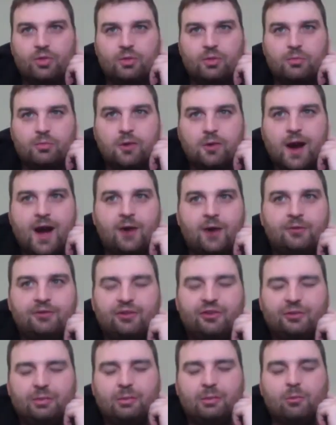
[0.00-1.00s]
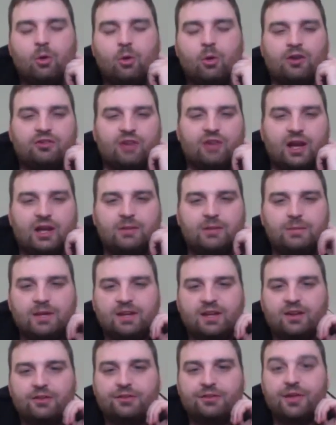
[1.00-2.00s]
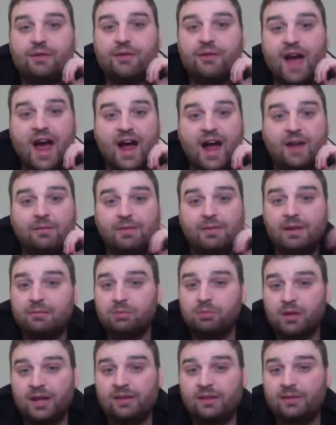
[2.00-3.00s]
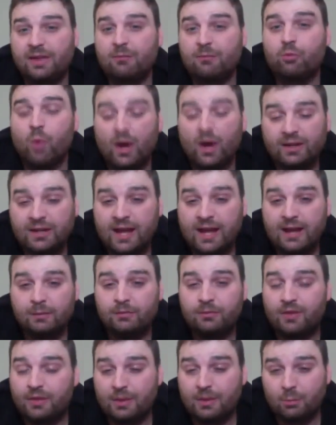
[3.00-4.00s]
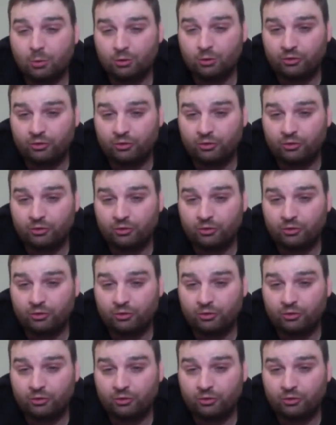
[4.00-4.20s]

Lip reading: Browns, it's been more exciting because they've won games that they weren't